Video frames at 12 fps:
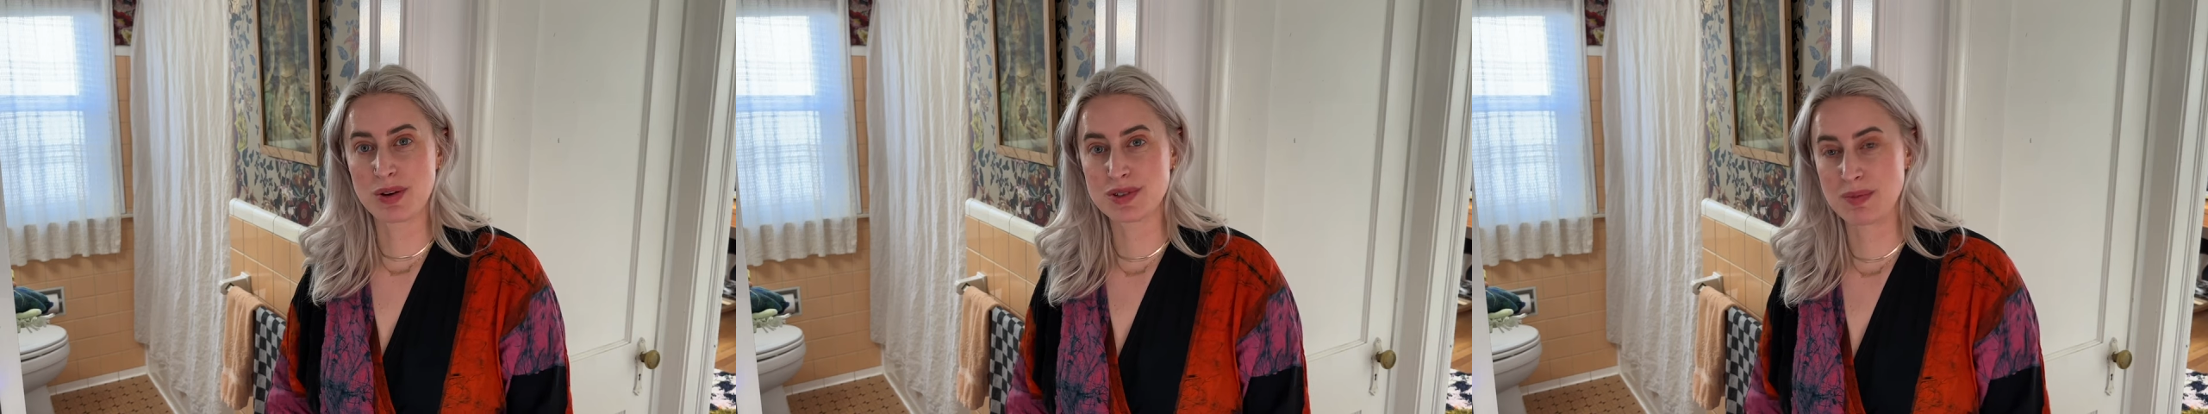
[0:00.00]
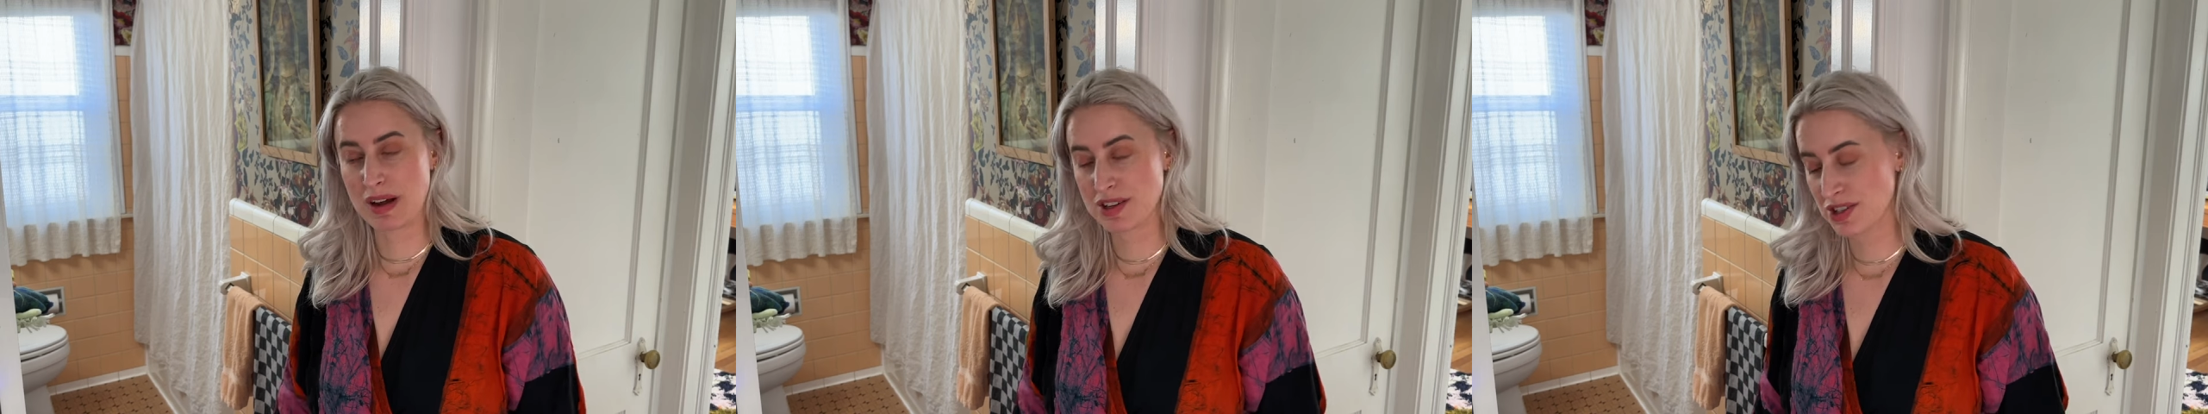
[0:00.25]

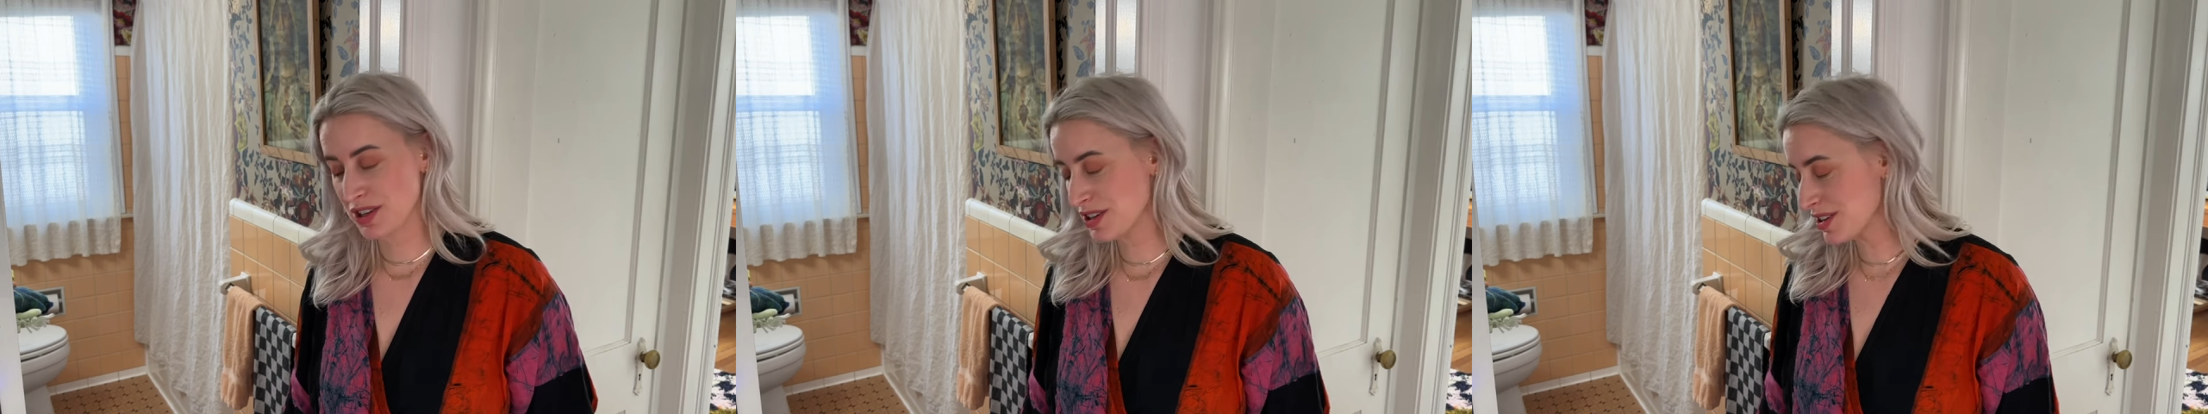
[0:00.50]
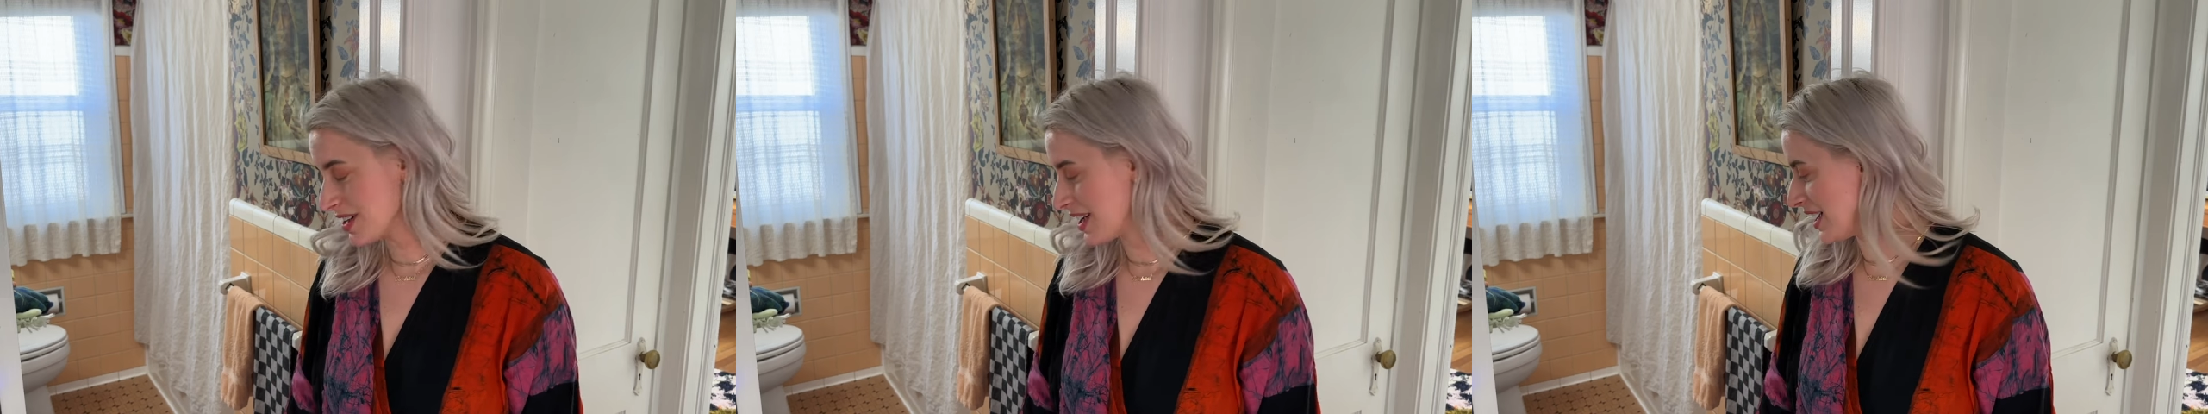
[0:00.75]

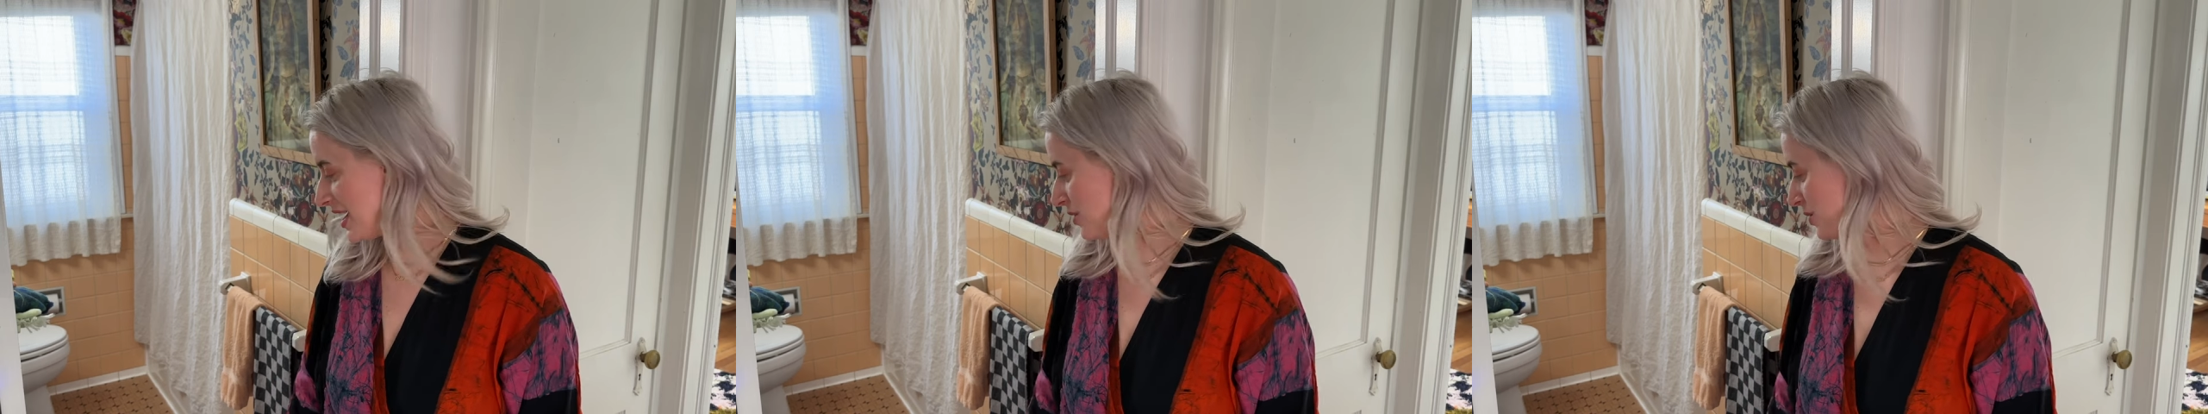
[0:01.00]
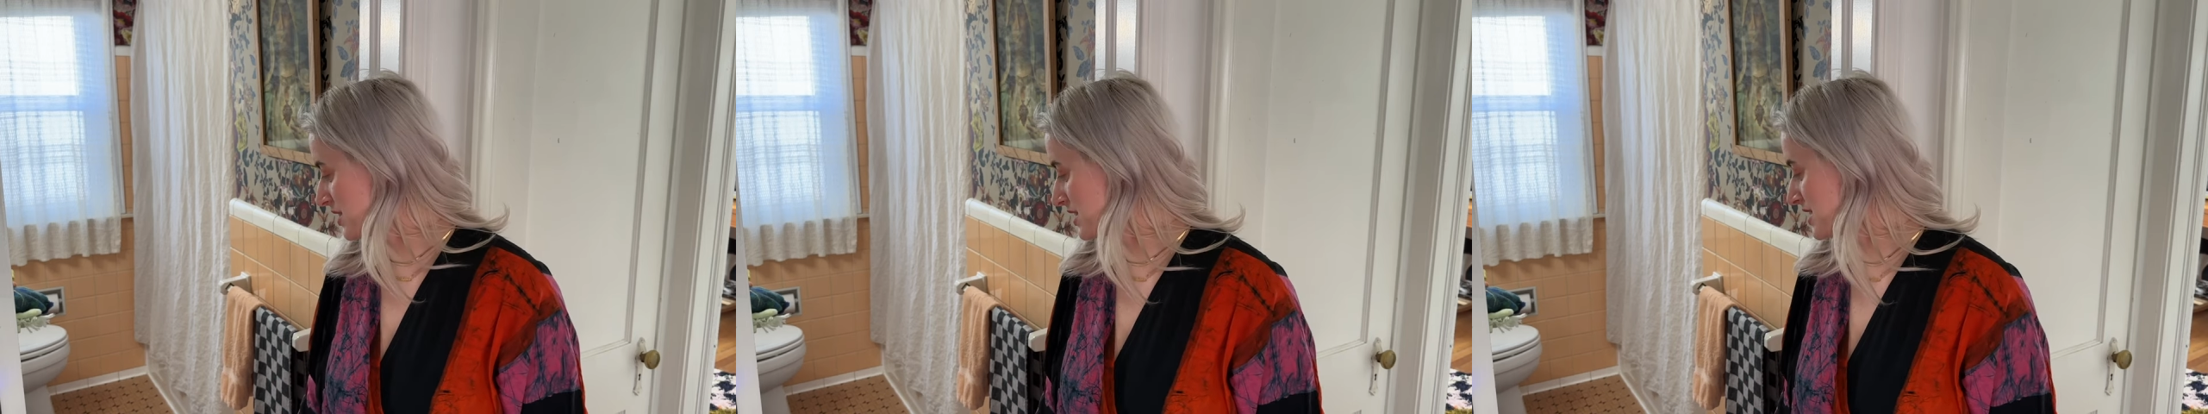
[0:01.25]
special
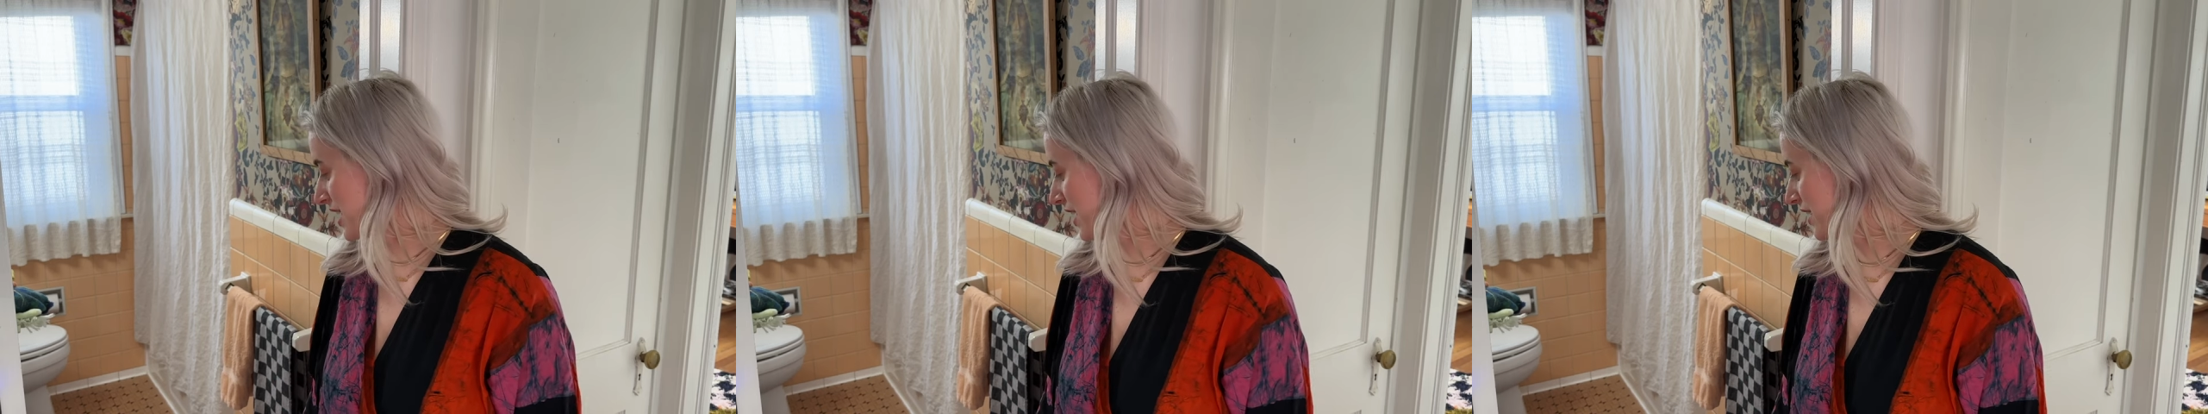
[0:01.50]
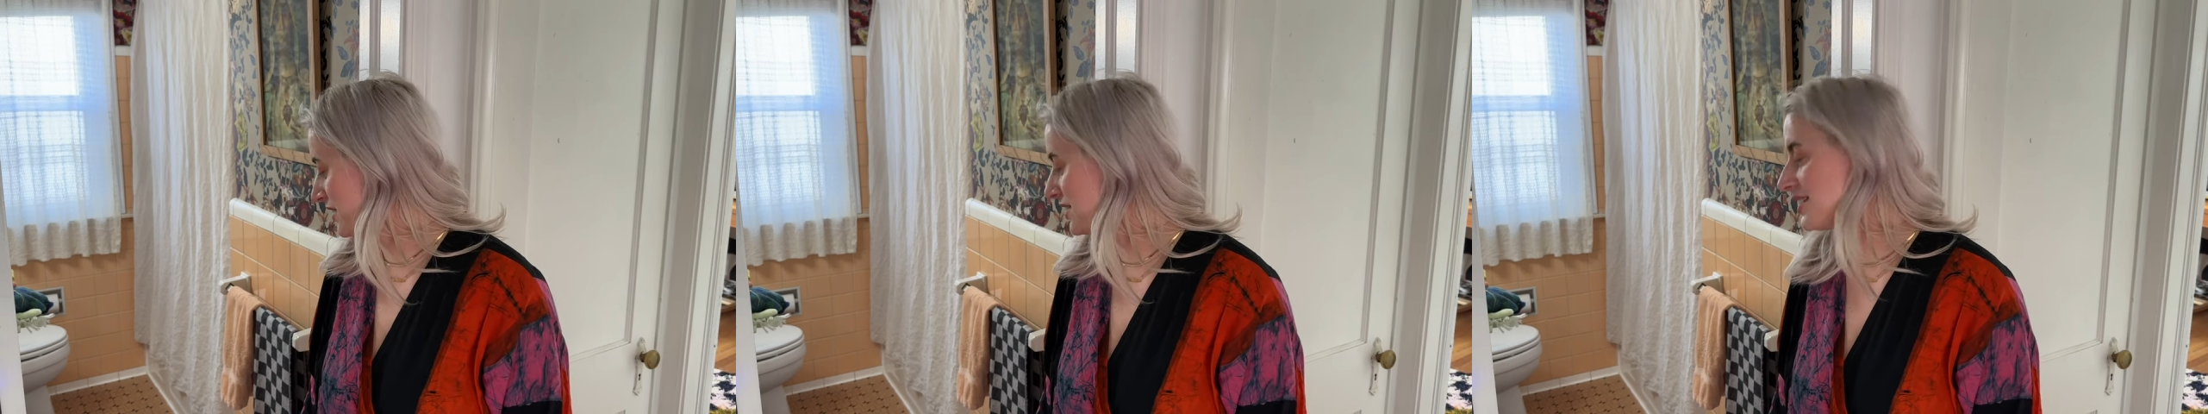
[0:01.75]
with the
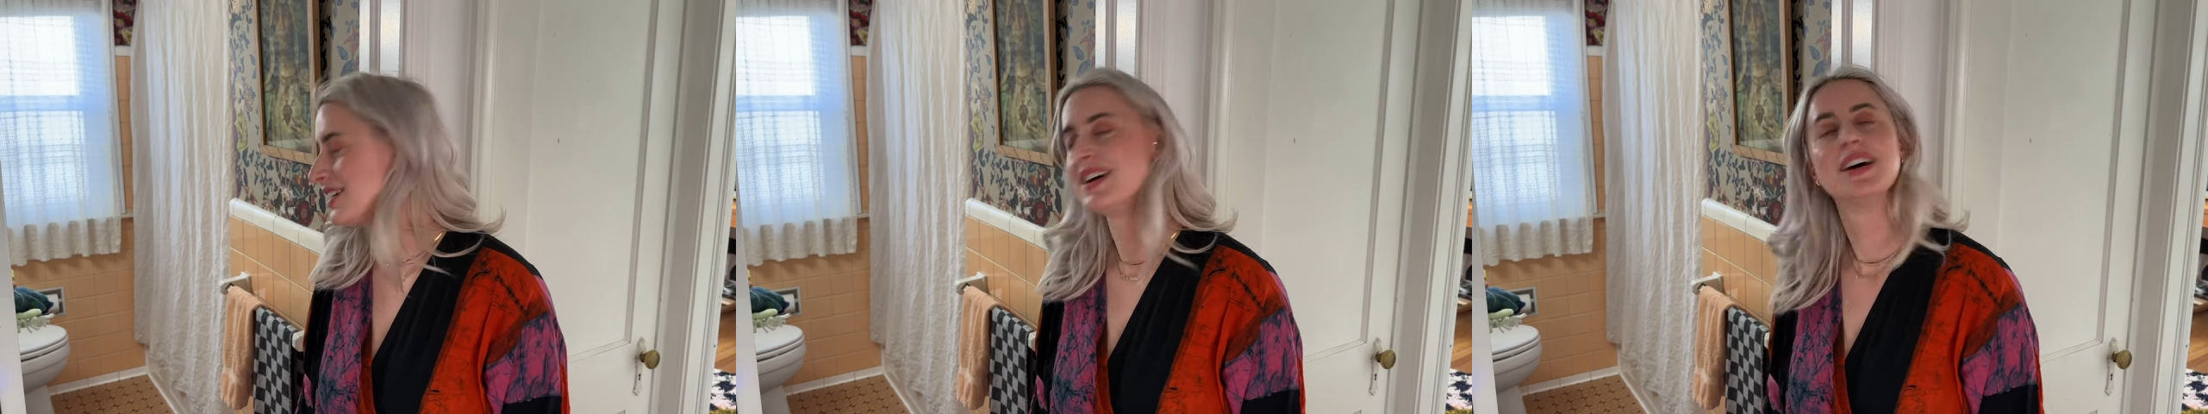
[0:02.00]
tile.